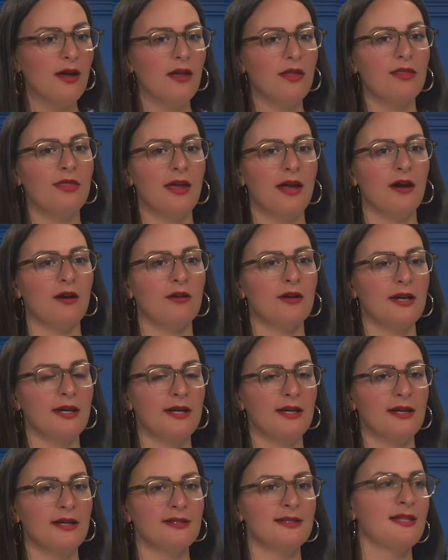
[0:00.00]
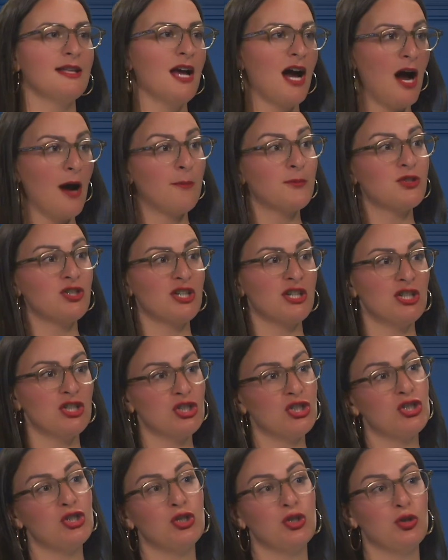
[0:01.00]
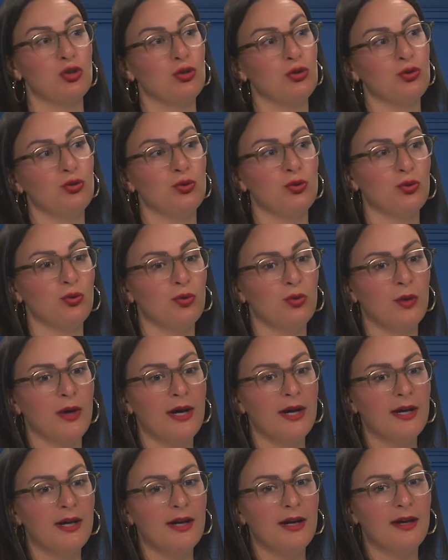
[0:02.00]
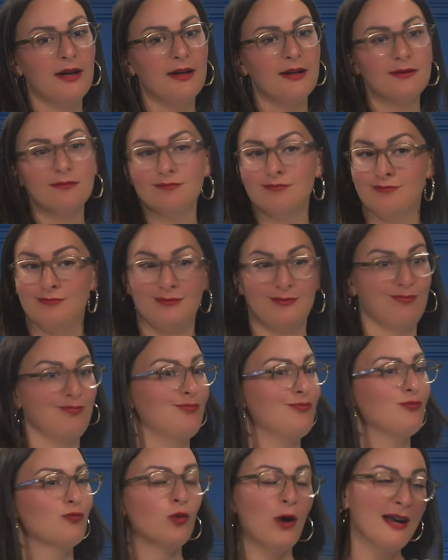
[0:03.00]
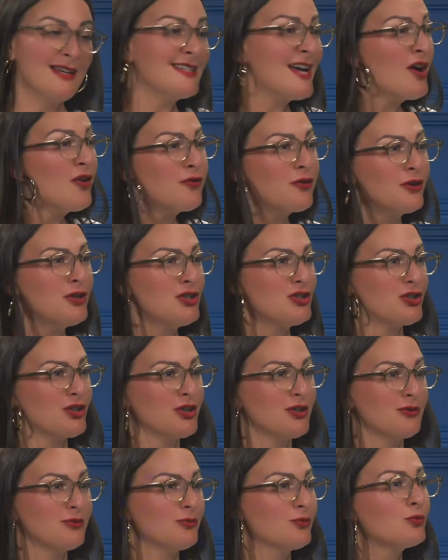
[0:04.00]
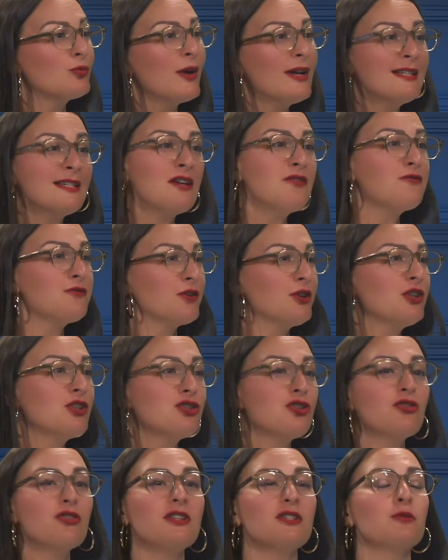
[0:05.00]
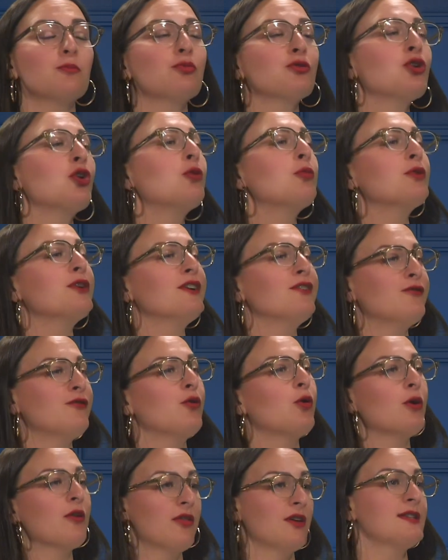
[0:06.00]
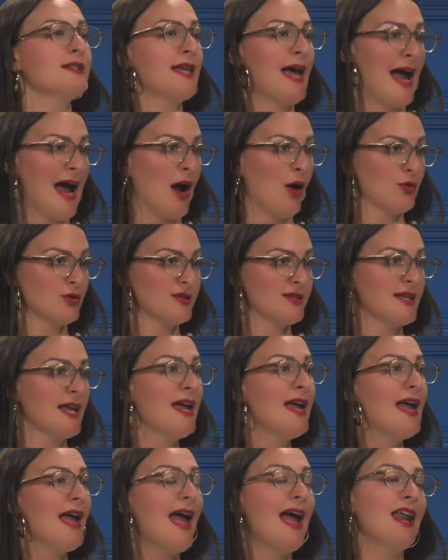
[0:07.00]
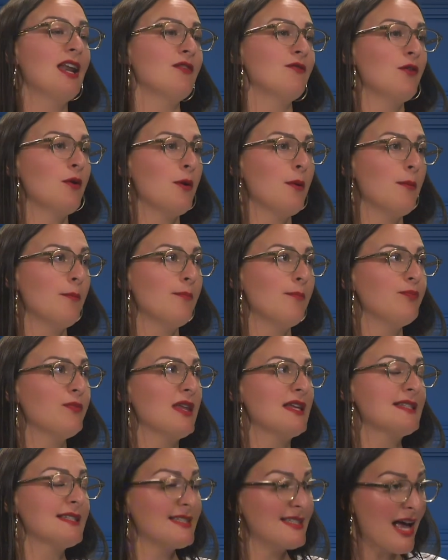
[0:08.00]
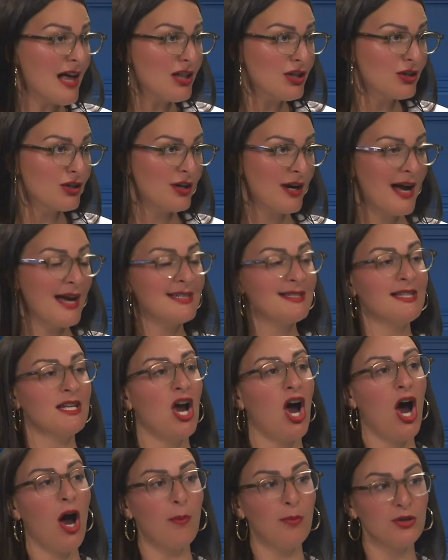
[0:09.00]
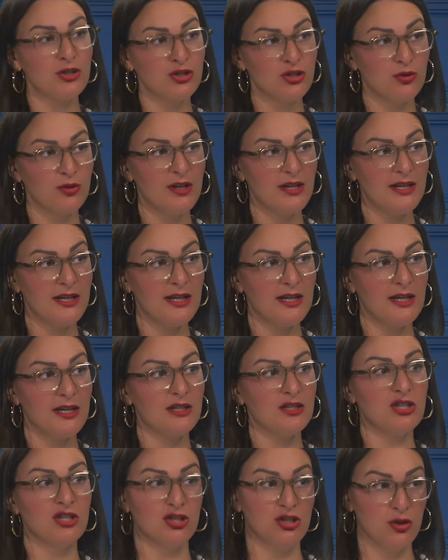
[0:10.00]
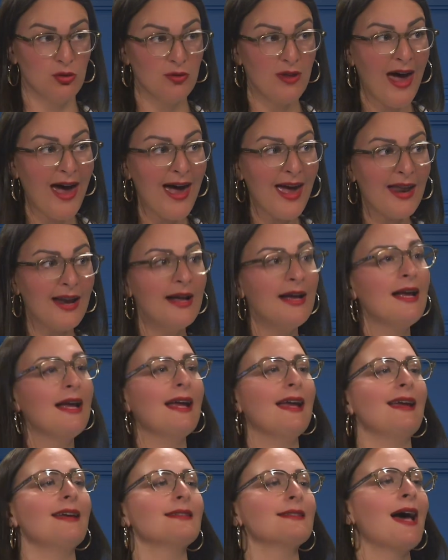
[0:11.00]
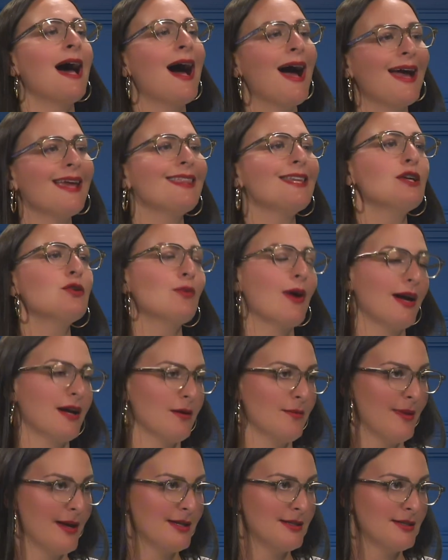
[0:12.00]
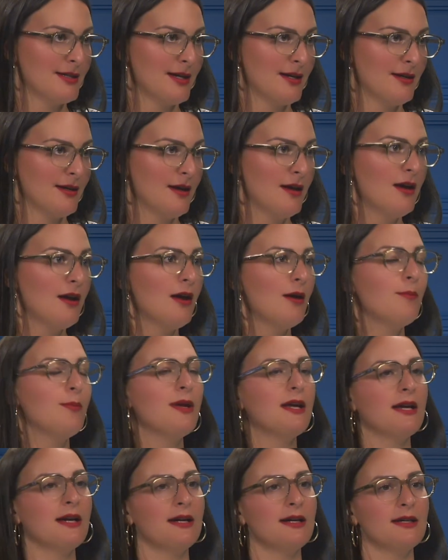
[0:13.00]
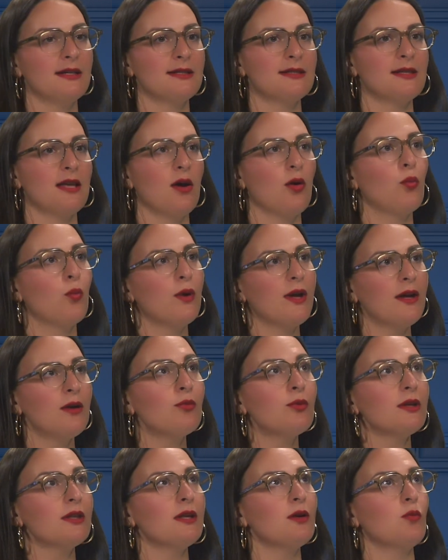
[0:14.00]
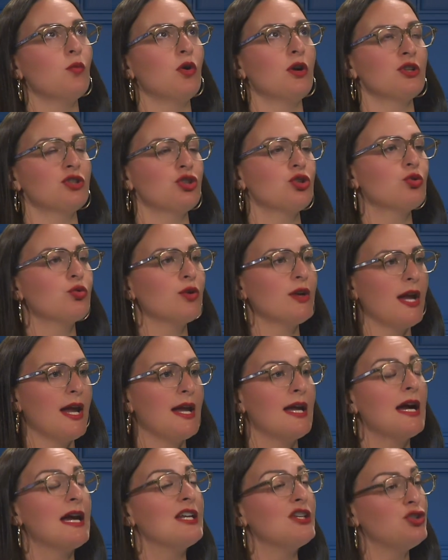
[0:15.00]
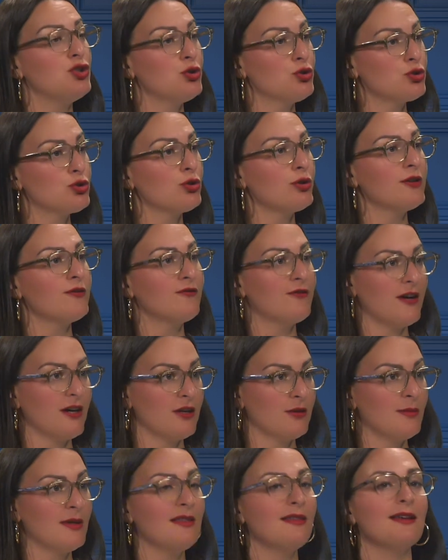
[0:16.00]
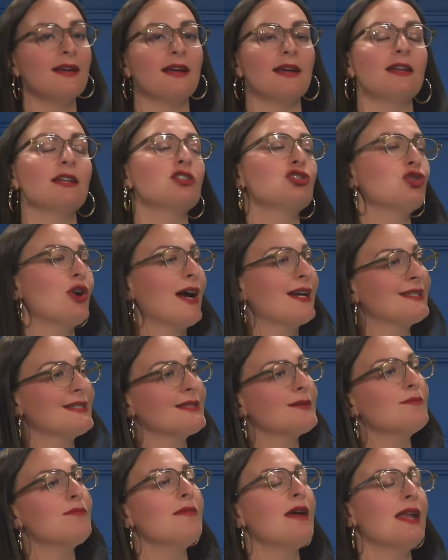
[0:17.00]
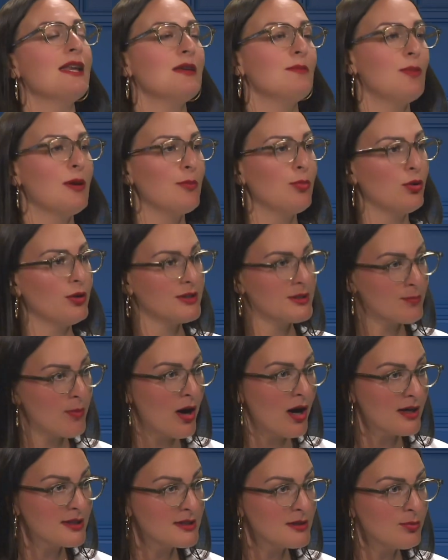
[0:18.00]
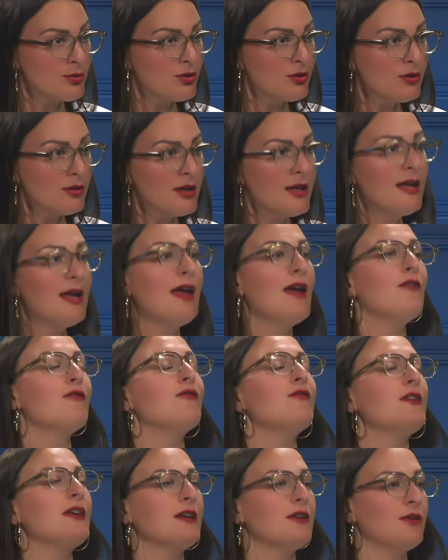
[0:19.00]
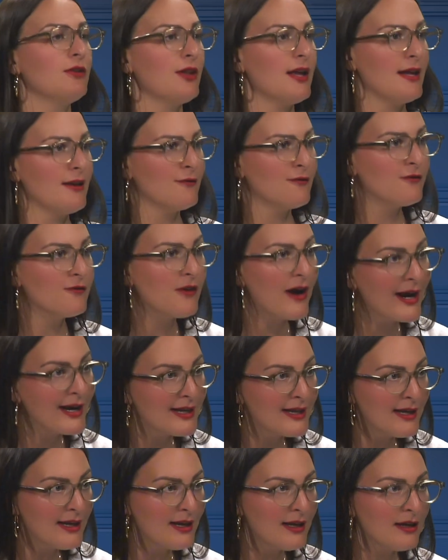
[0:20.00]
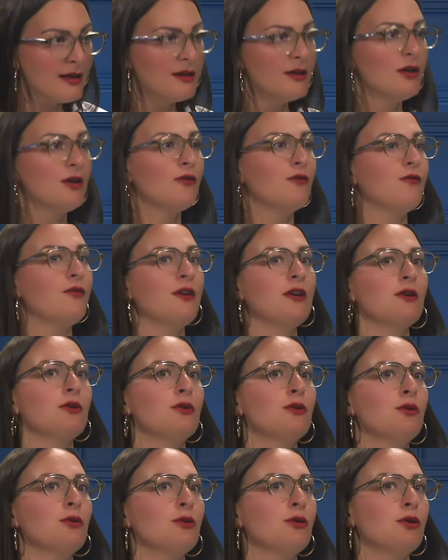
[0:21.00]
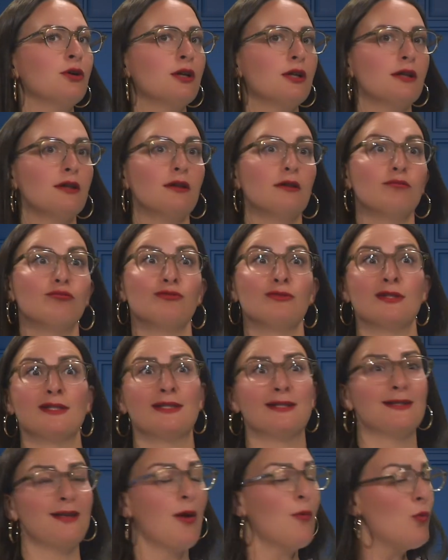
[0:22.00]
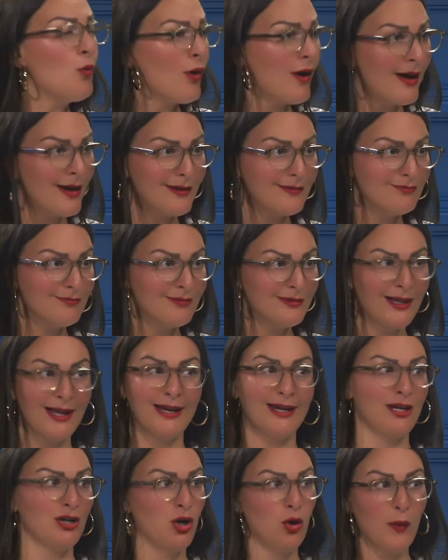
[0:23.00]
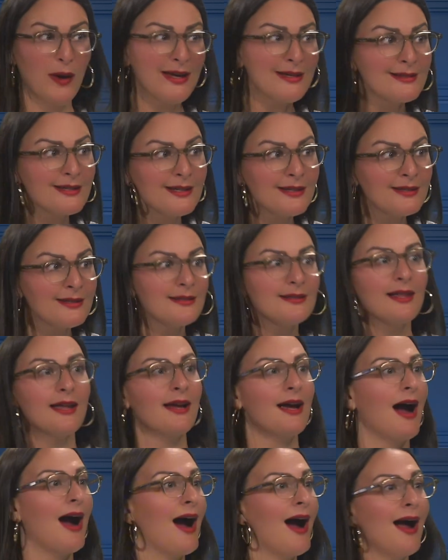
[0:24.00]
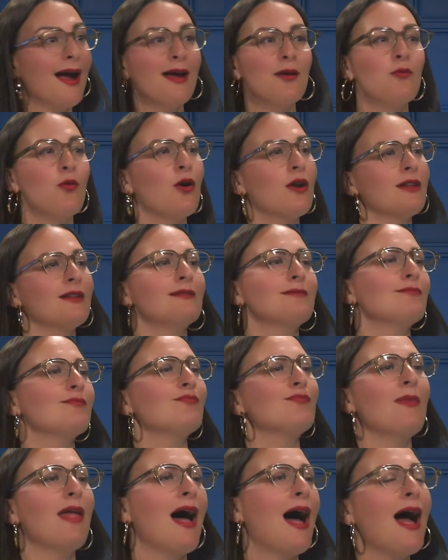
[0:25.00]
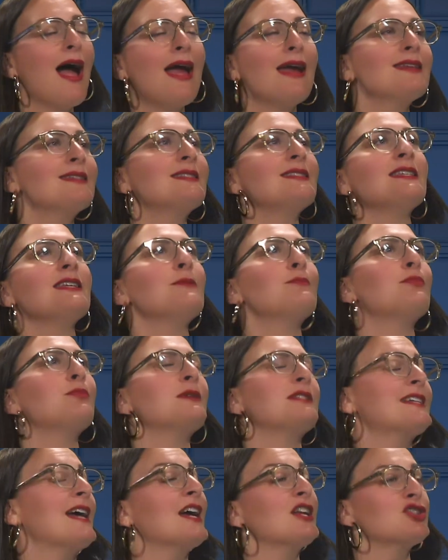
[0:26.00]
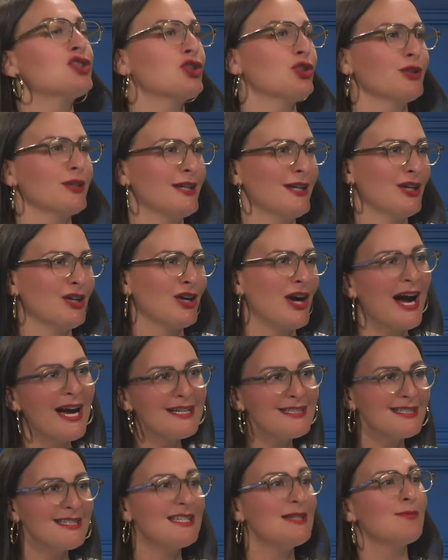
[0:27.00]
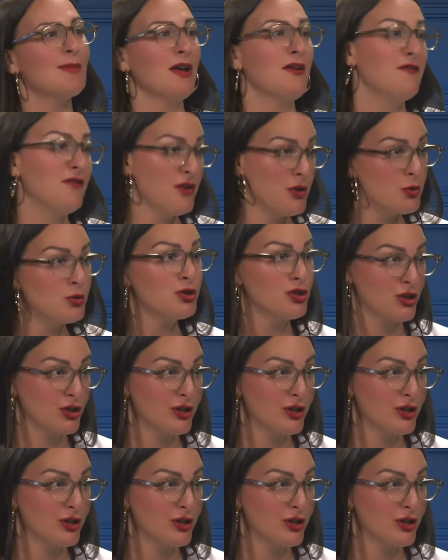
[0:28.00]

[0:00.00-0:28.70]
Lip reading: there is the option to rent out furniture that's appropriate for this house. And if a seller has the opportunity to do that, it's highly recommended, because we really want to create a neutral environment that can attract as many people as possible, feel inviting, feel somewhat like an oasis, like I see potential here. I see my future